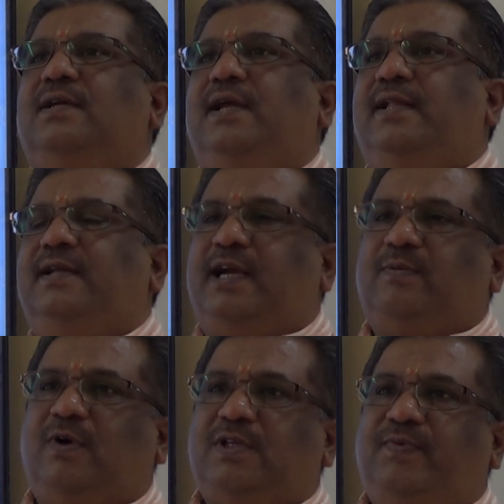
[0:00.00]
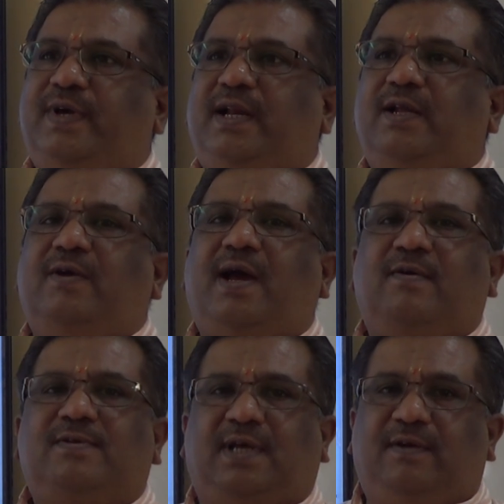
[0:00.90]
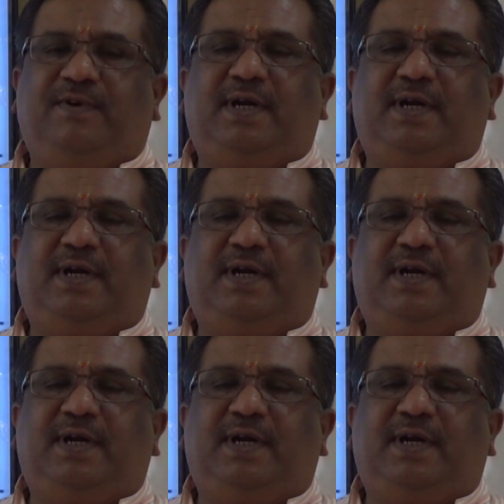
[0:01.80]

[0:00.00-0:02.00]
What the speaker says: in the atmosphere you have sulfur